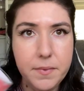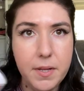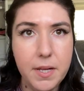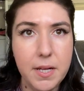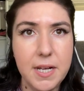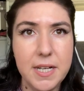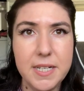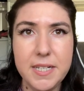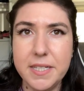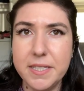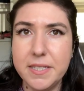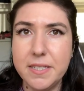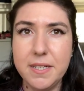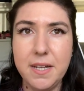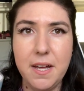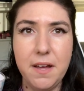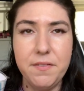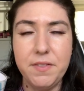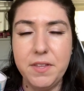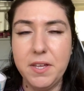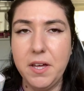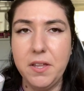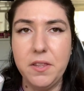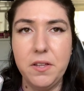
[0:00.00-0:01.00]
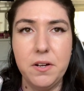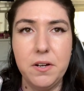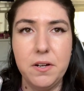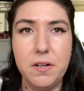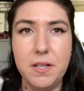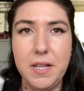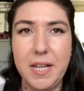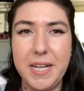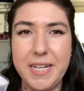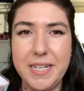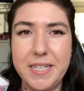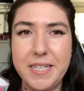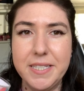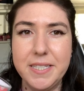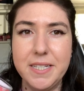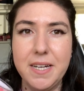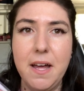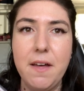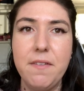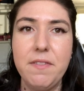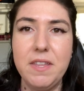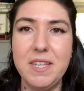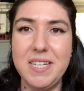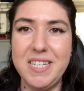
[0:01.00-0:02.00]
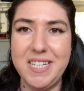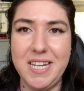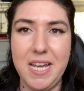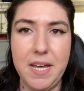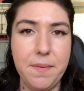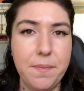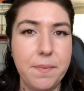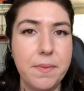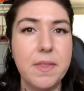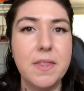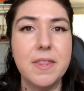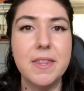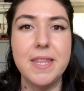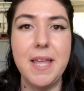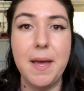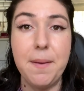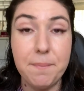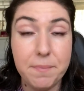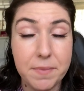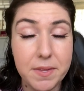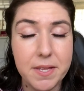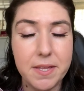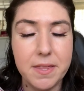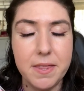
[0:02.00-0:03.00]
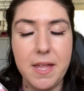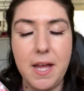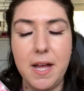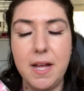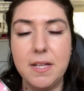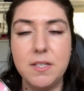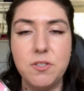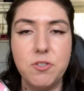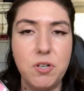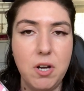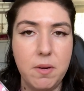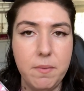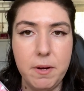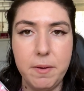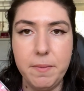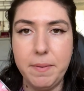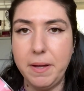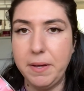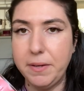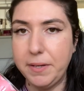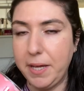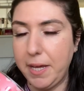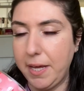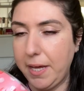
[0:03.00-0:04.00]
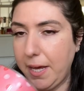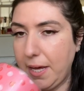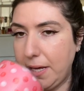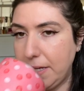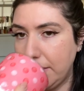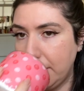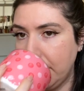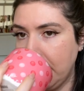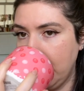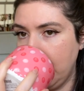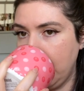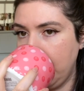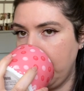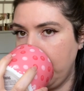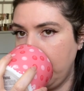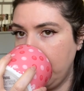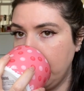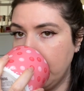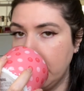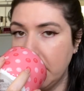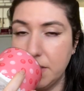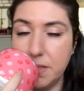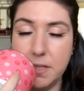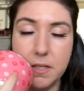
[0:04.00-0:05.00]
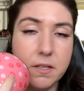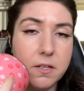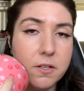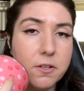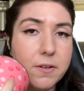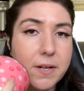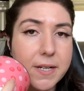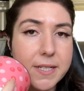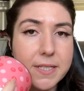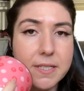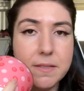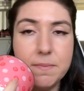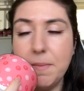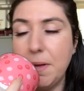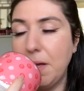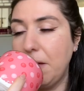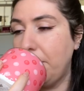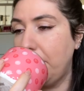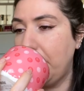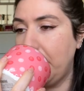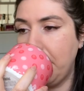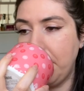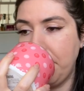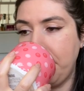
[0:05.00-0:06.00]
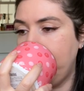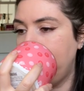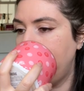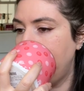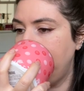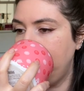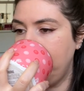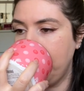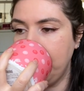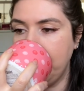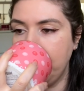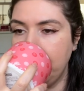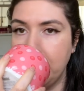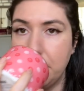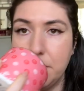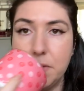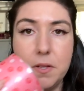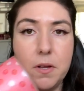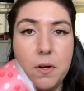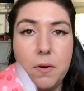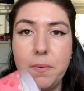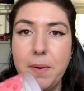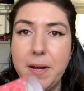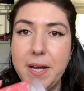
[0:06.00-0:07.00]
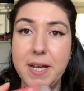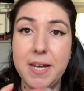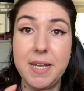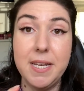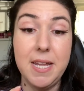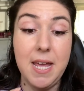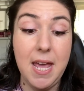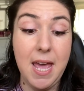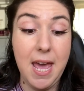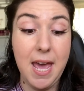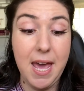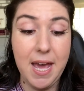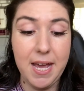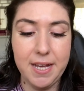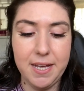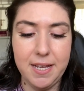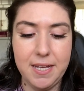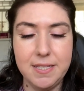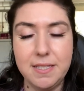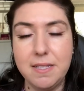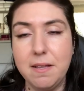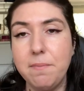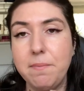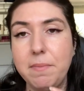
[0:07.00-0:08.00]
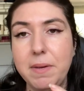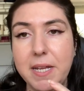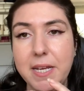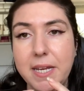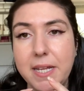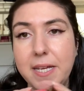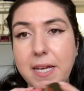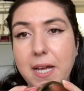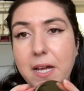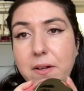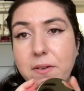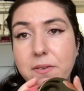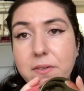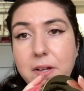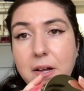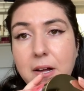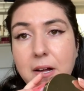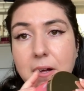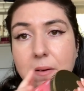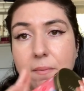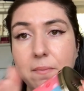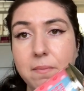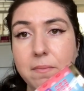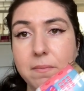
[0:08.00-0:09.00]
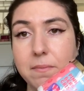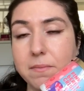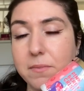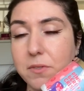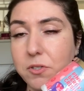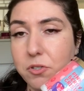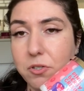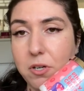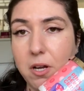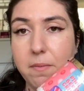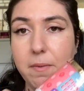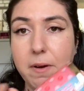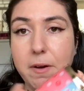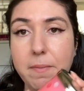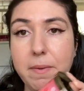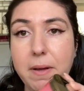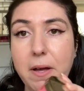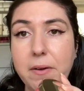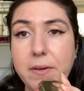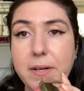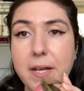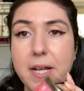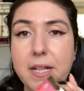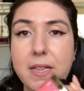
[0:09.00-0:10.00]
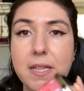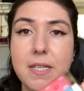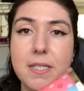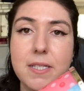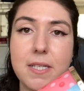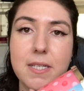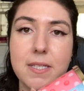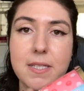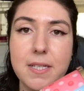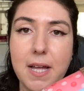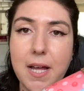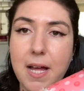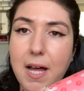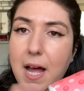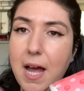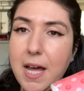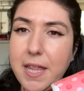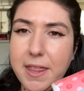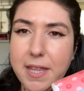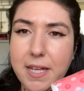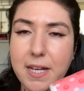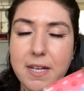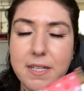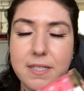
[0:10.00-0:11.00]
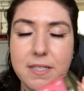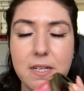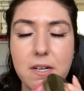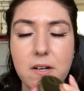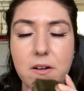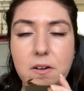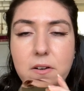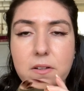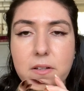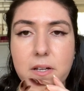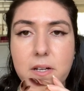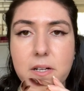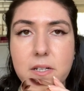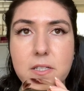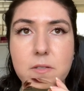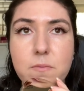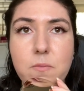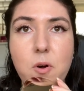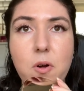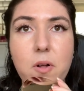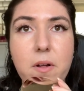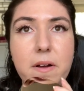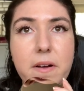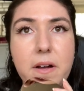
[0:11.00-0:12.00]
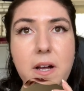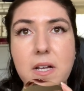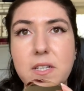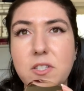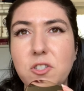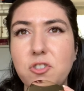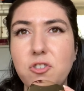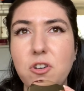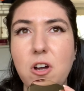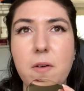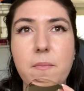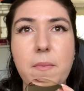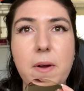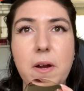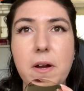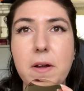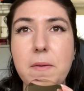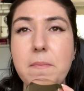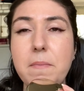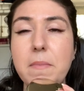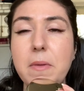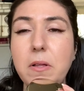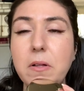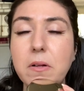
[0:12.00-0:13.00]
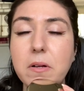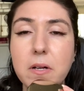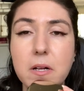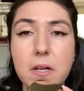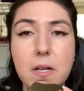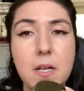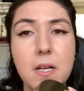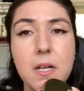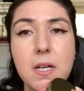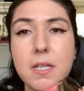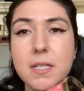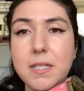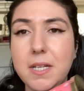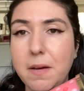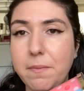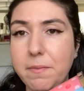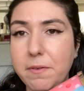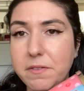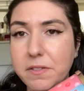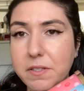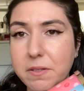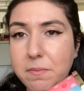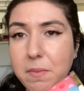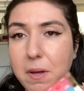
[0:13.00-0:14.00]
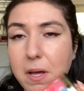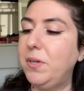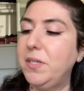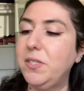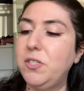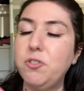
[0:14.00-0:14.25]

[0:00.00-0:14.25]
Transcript: It doesn't have the other, like, it doesn't have the depth, depth that strawberry pound cake has. Still a great smell, but no way in heck is it beating out um strawberry pound cake. This is, I think I said it earlier, it's more like a strawberry milk type of smell.